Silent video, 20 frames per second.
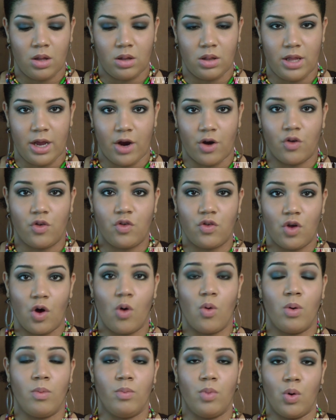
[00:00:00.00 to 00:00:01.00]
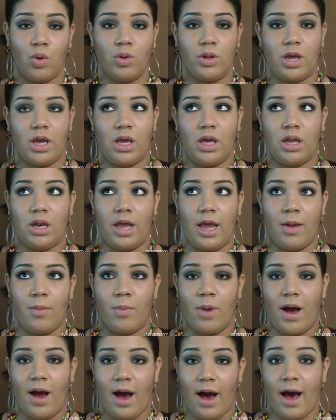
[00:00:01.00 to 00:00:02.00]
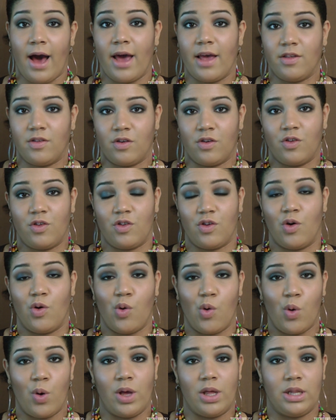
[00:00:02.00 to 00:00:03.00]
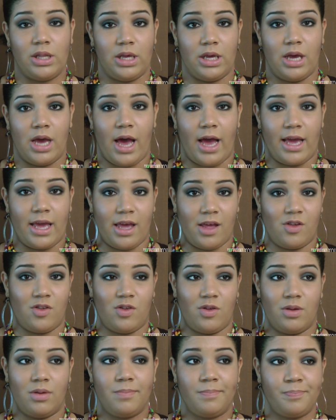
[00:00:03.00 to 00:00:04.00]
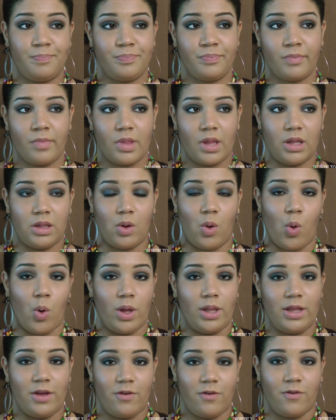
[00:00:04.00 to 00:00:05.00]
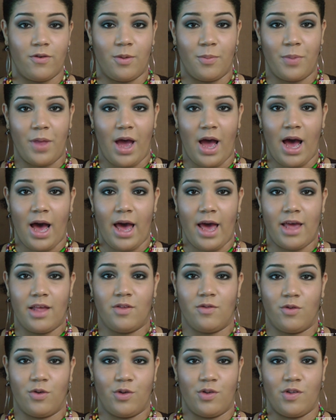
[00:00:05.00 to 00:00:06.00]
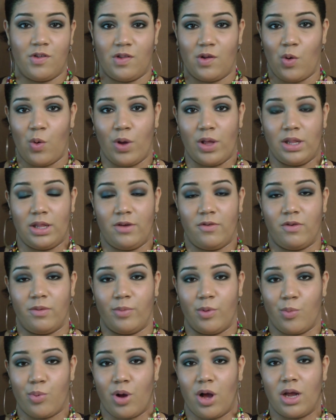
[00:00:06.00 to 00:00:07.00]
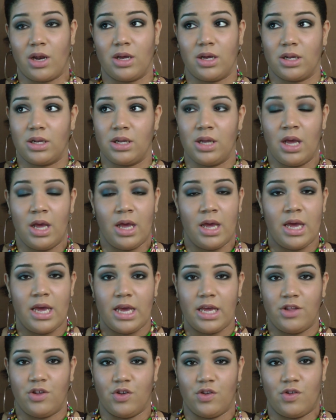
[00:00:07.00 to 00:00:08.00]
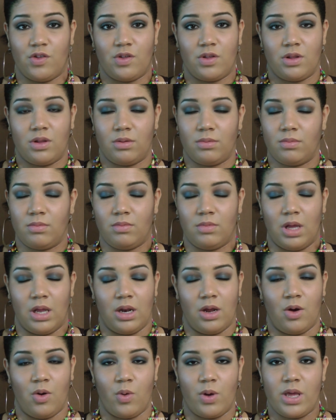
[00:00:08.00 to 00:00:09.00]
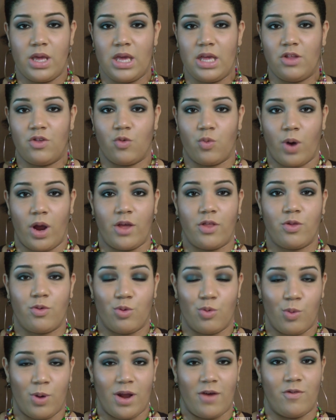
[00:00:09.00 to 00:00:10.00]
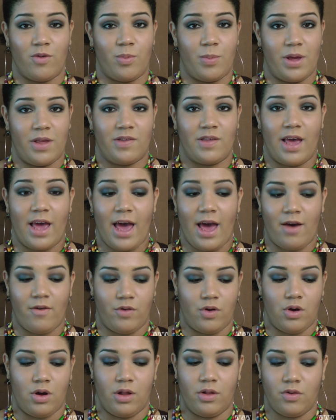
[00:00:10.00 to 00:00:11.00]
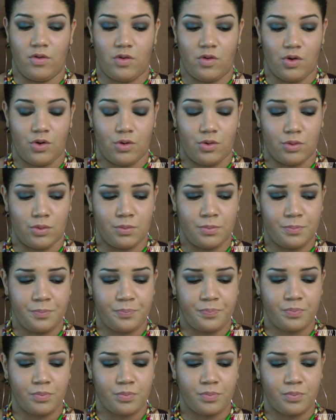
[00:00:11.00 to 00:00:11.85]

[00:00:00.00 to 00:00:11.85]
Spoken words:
They're so emollient and my eyes are so oily. I guess the oily from the eyes versus the oily from the product, it just, you know, eats right through whatever base I have on. So